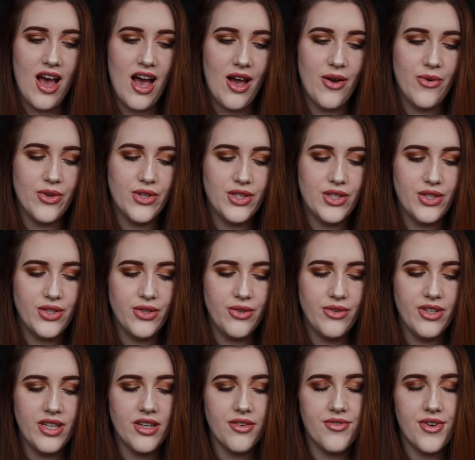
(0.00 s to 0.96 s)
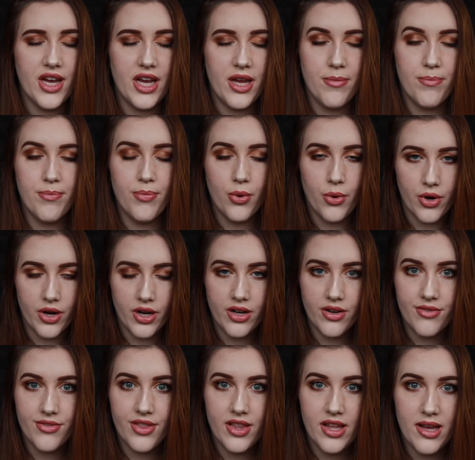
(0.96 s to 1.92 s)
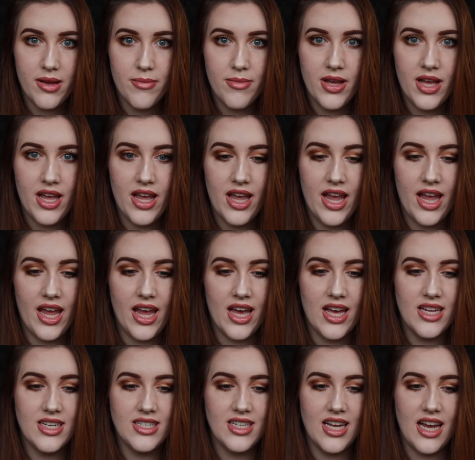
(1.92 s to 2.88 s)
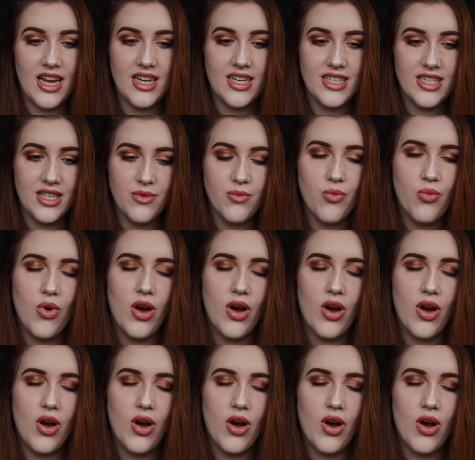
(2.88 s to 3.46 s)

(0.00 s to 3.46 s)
I would soon get very bored of them and I didn't